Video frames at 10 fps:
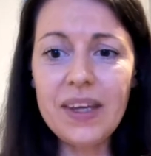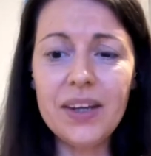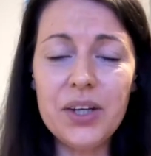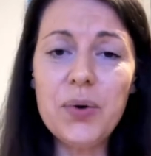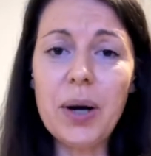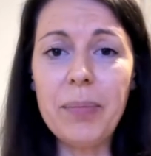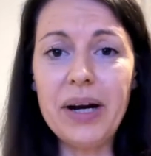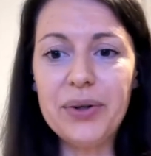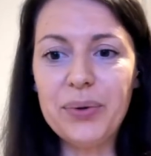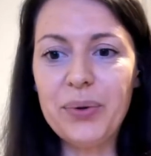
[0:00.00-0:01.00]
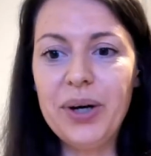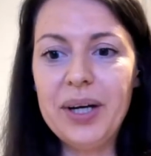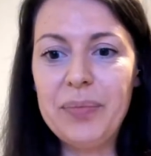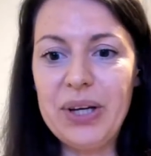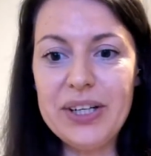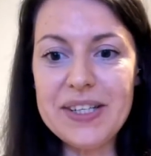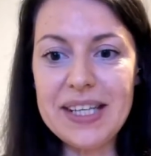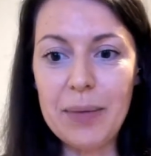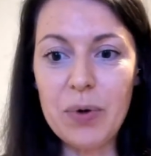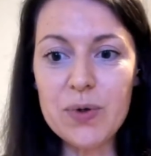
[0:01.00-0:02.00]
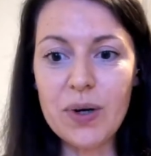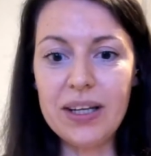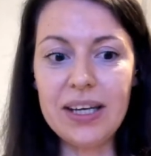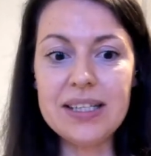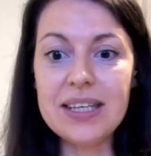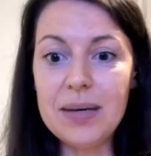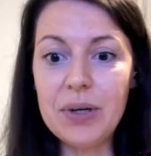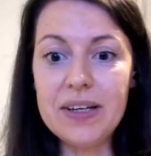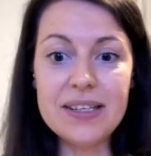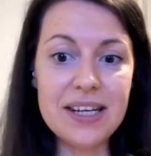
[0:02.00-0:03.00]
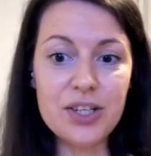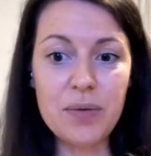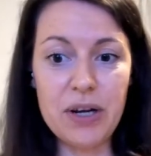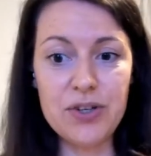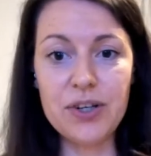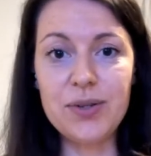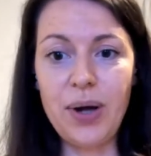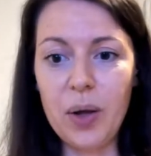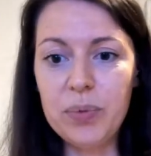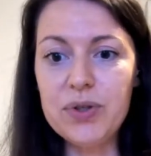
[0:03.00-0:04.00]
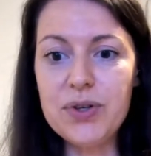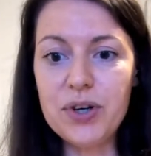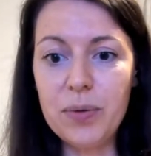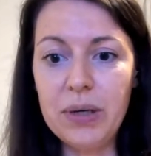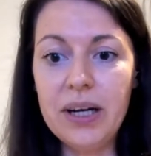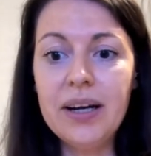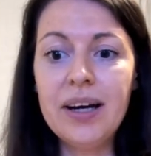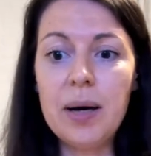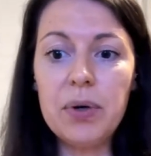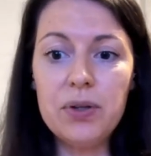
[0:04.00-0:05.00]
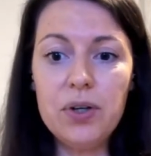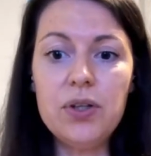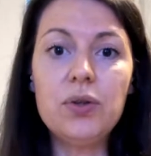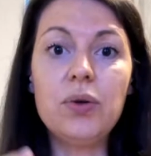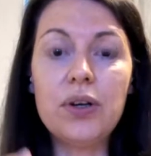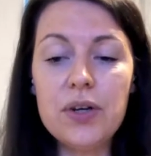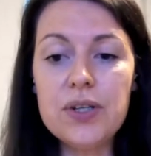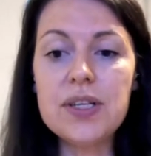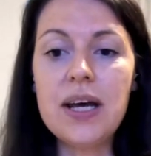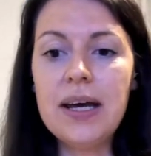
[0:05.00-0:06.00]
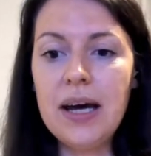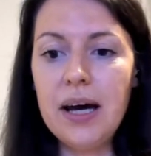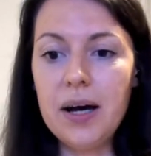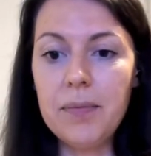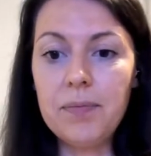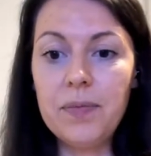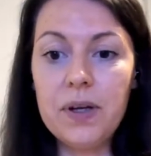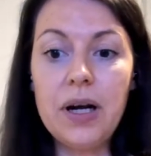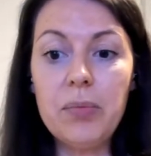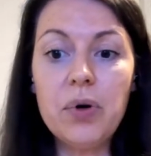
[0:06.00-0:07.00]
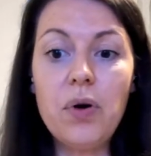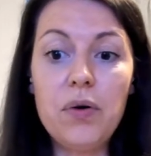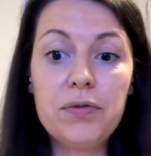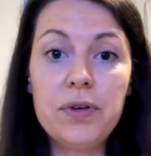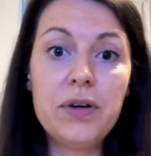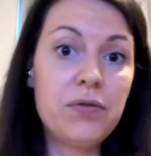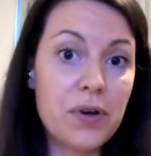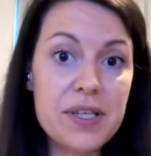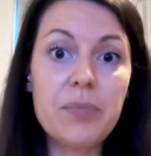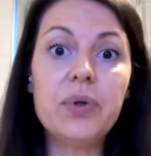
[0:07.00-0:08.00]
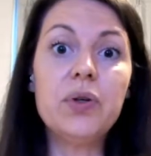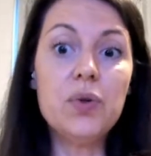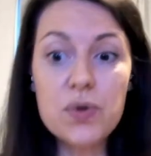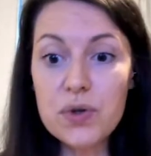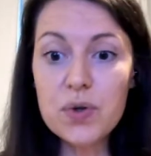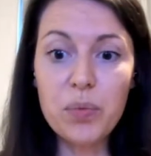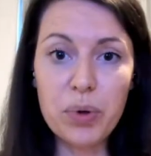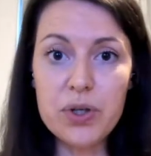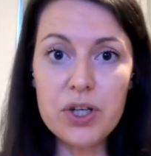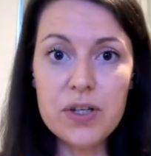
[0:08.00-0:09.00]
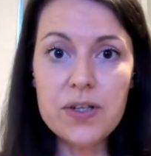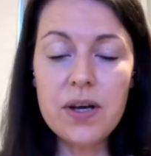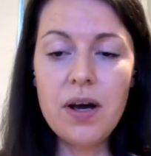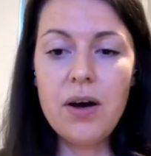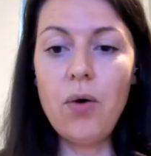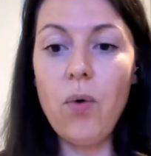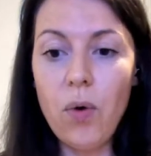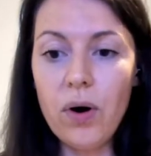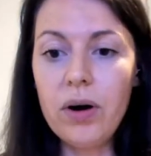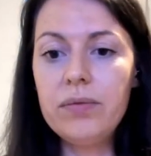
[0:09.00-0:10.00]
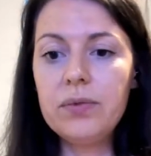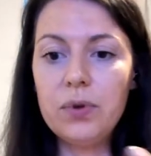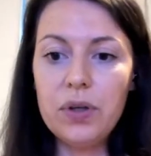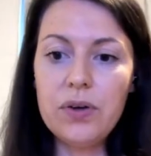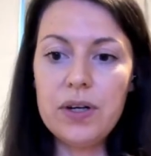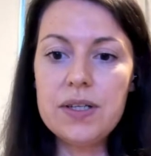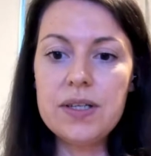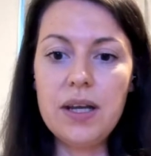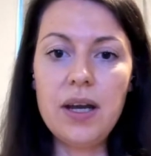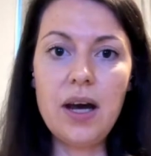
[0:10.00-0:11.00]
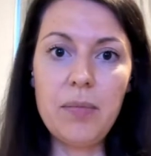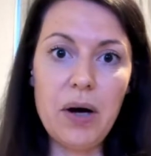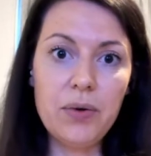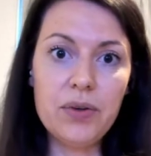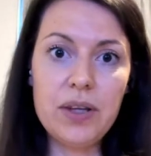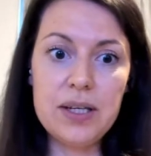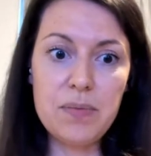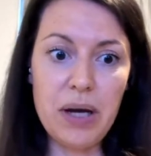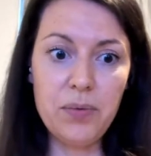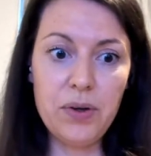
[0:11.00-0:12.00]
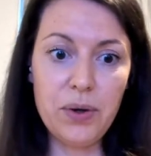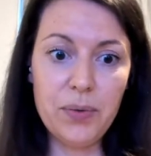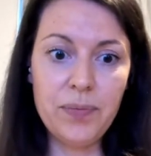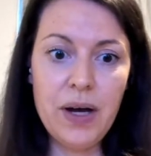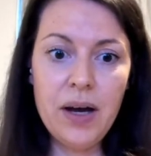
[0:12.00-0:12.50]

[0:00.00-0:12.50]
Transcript: The new Compared to Peers tab also contains key monetization metrics to help you determine opportunity to increase the number of, for example, users who purchase, or to increase the amount they spend with you.